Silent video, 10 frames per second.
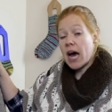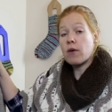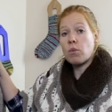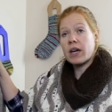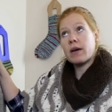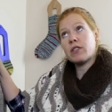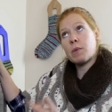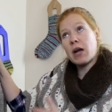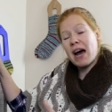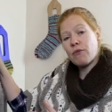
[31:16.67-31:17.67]
at, uh, when I was
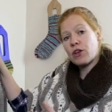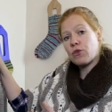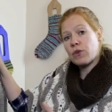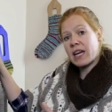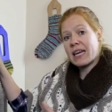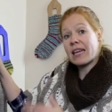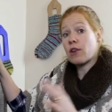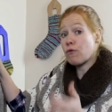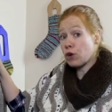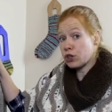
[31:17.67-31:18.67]
about halfway through knitting it
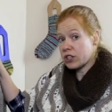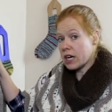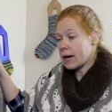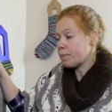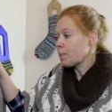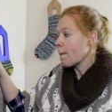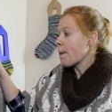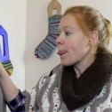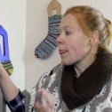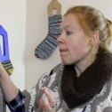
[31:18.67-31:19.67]
the first time,
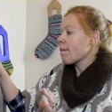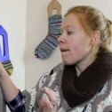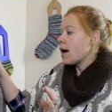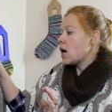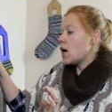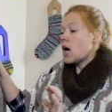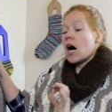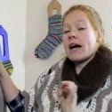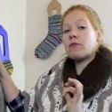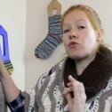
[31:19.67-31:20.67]

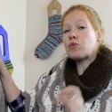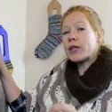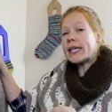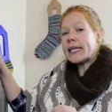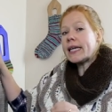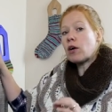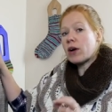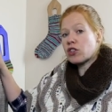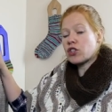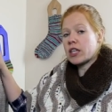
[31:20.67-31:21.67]
I was really
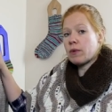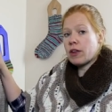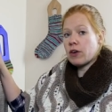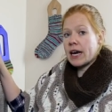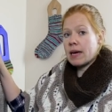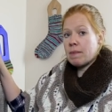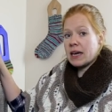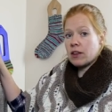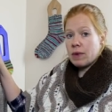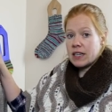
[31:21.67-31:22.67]
questioning whether I had
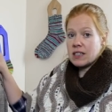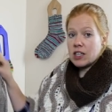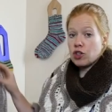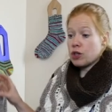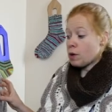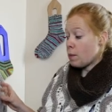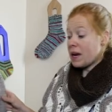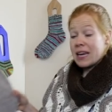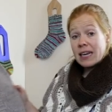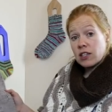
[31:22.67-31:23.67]
made the right decision about
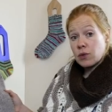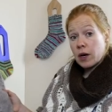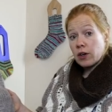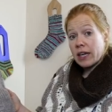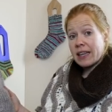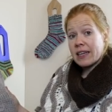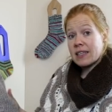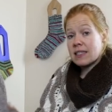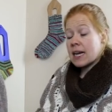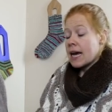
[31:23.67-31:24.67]
making a sweater like
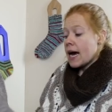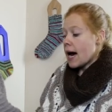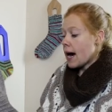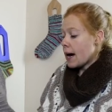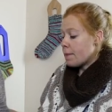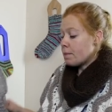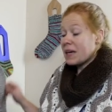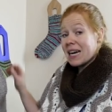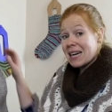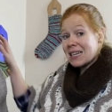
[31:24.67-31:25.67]
this um,
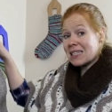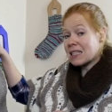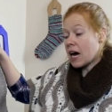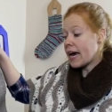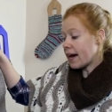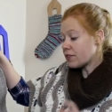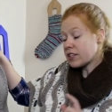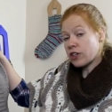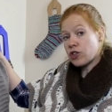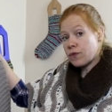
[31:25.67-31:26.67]
because I have
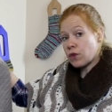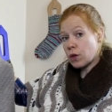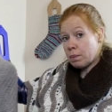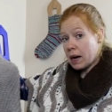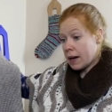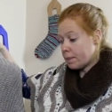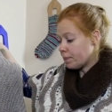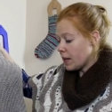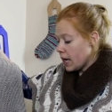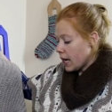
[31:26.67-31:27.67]
such a full bum